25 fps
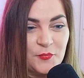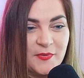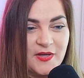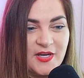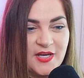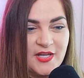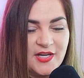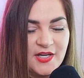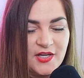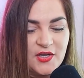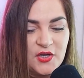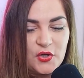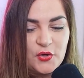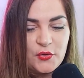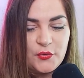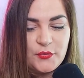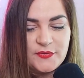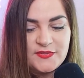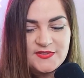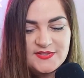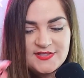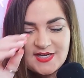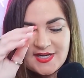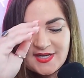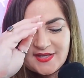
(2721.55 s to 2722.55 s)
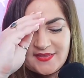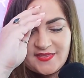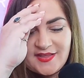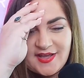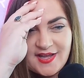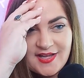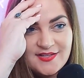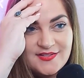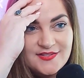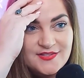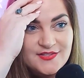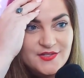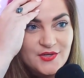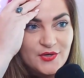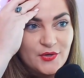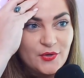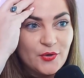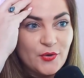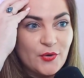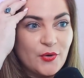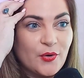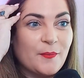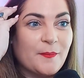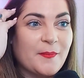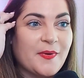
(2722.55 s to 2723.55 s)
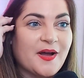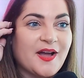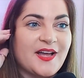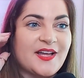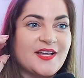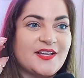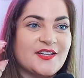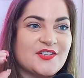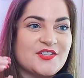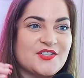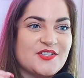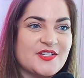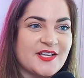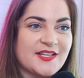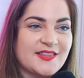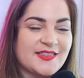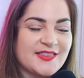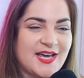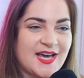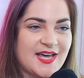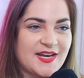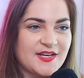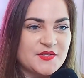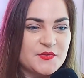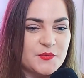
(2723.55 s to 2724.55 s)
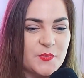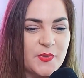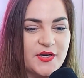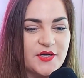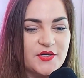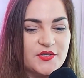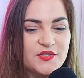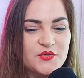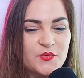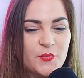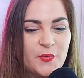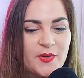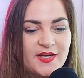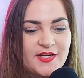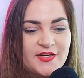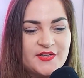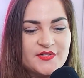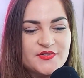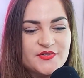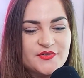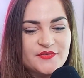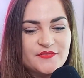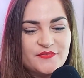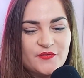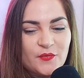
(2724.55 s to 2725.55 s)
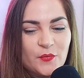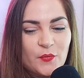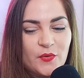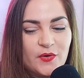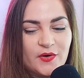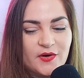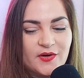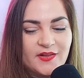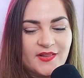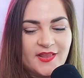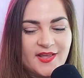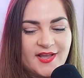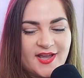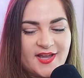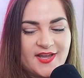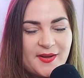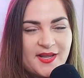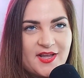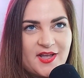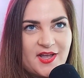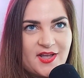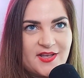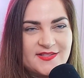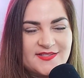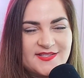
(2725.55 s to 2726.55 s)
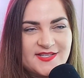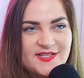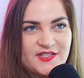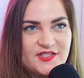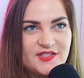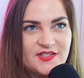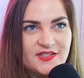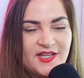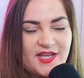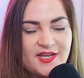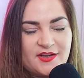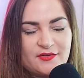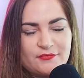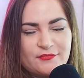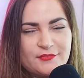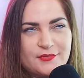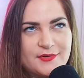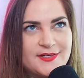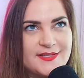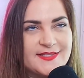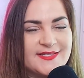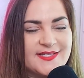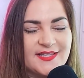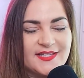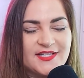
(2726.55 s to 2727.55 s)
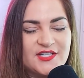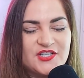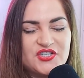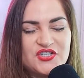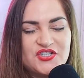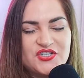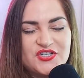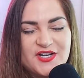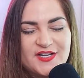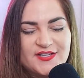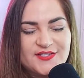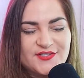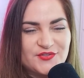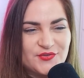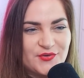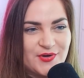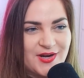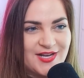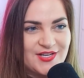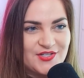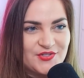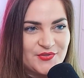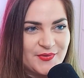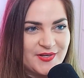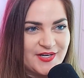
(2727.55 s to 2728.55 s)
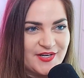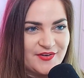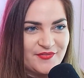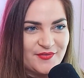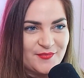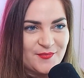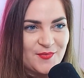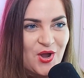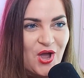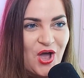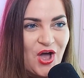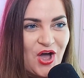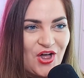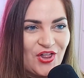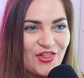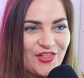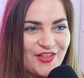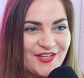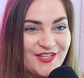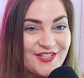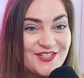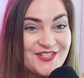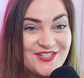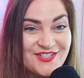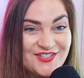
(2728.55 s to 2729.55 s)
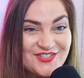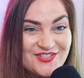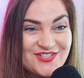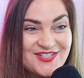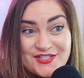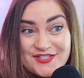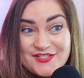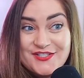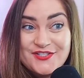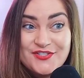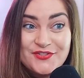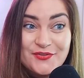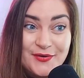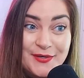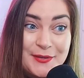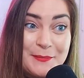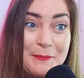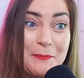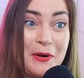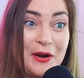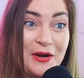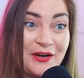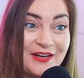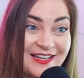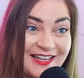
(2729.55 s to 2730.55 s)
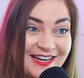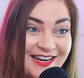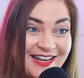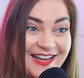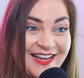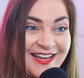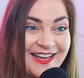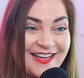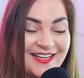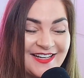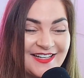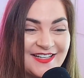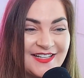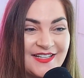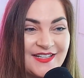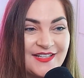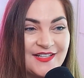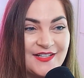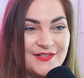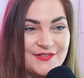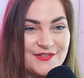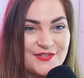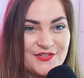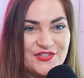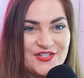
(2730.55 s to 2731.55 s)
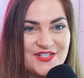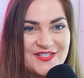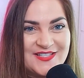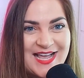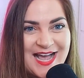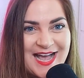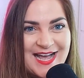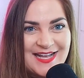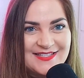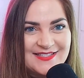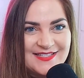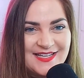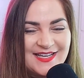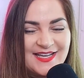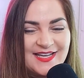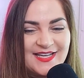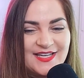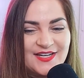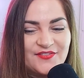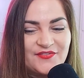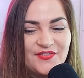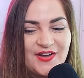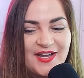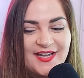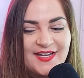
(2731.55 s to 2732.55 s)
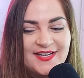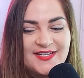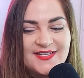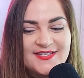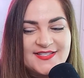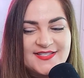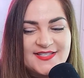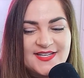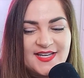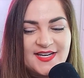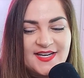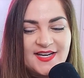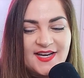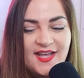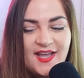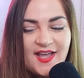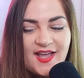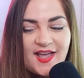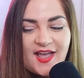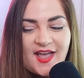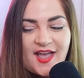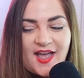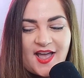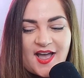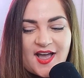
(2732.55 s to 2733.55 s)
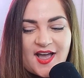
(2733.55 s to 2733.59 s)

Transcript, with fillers: Oh my God, I co sign that so much. Like, that is what your 20s are for. Like, my cousin, like, recently just graduated from college and she has a degree in marketing. And so she's asking advice. And